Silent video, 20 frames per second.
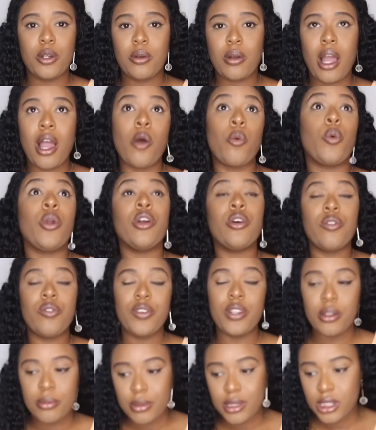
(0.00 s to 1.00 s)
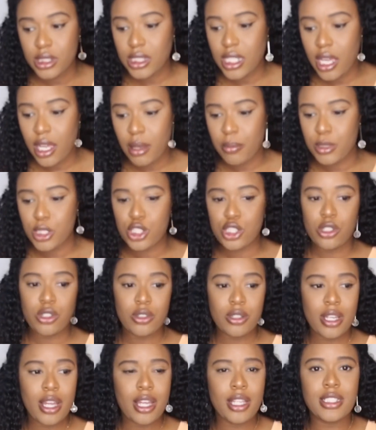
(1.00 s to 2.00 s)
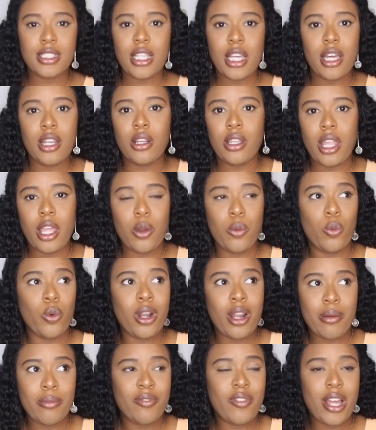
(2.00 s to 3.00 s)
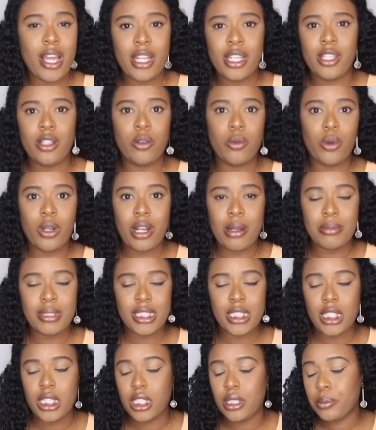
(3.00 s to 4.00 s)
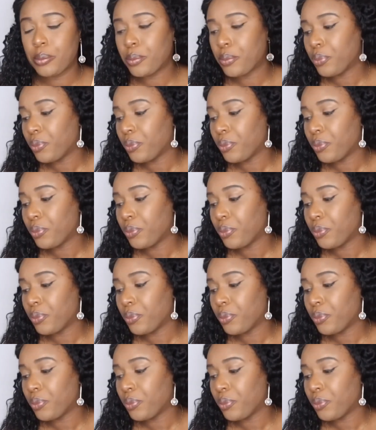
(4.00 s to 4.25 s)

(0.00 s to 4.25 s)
I will film this time and show you guys kind of like what I'm finding and what I'm seeing.